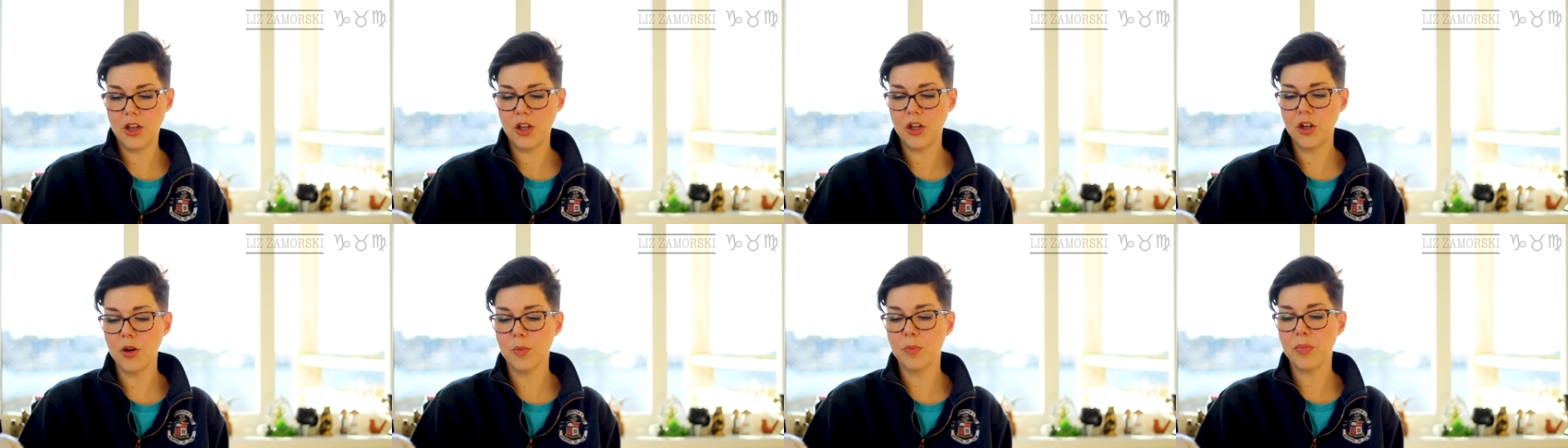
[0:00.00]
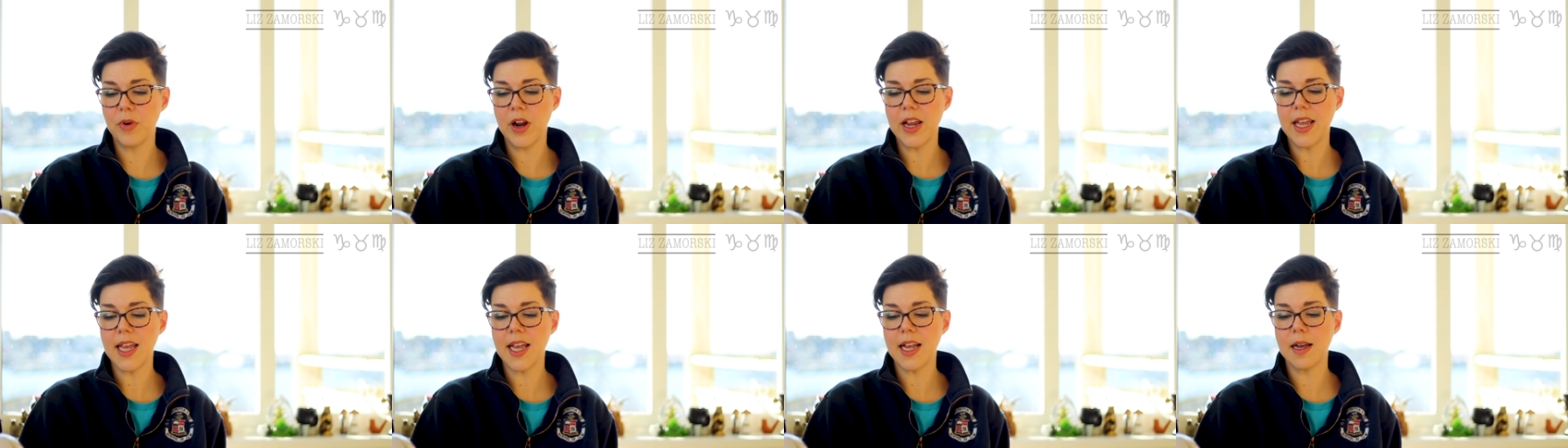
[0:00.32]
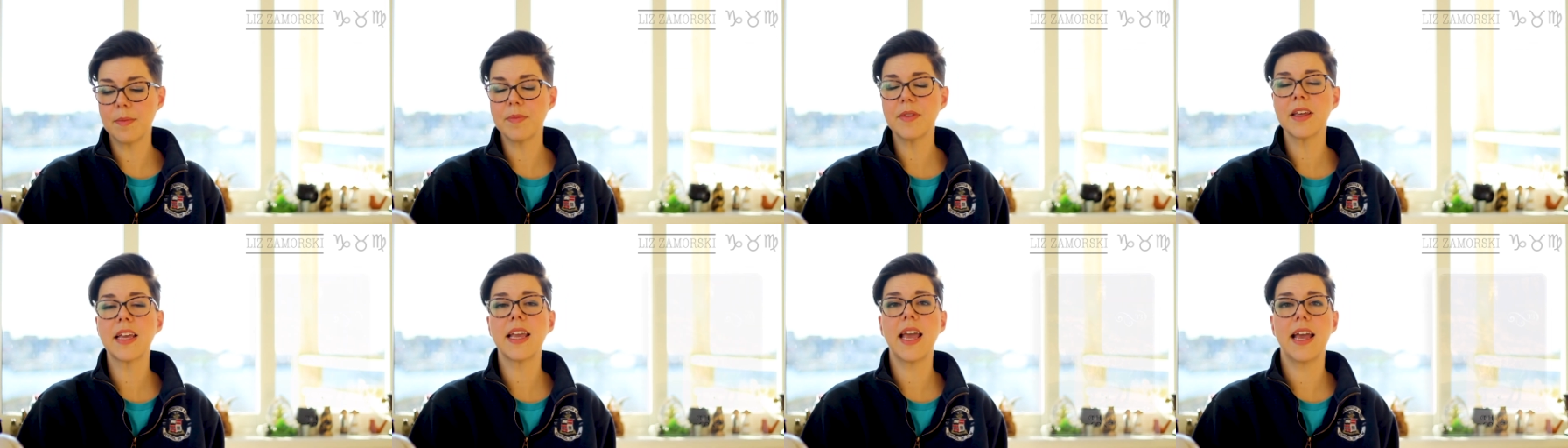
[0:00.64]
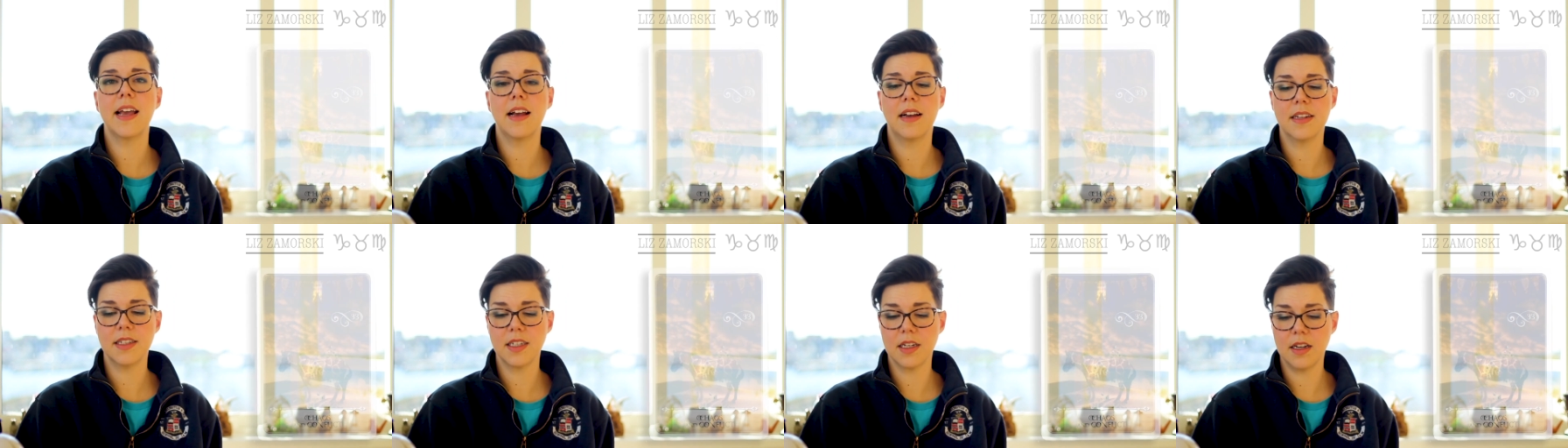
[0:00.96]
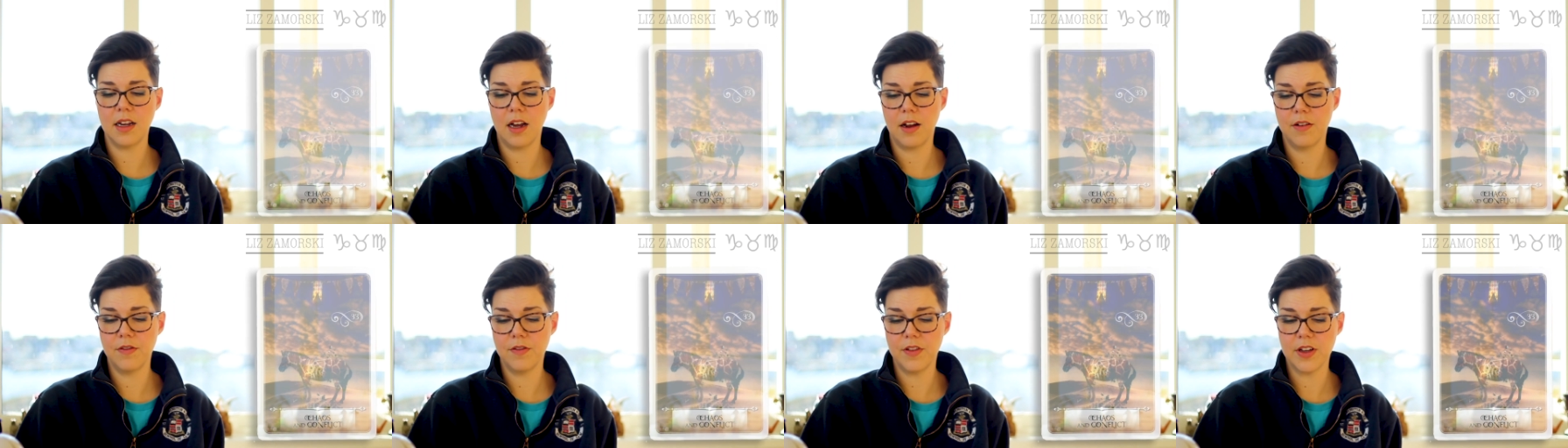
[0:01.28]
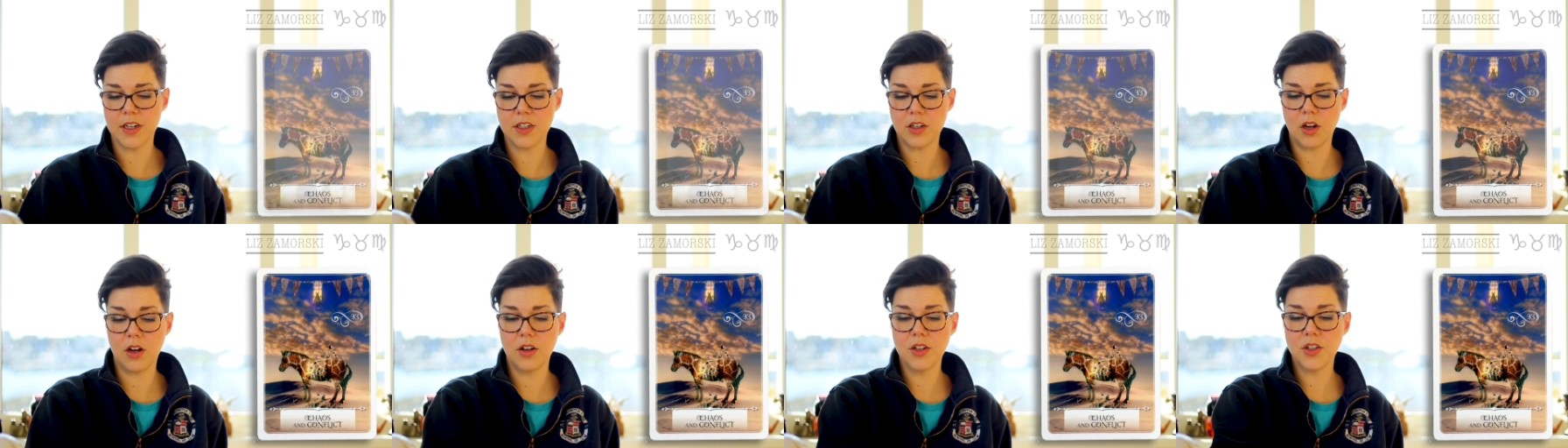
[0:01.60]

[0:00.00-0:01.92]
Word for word: you're breaking up the chaos and conflict.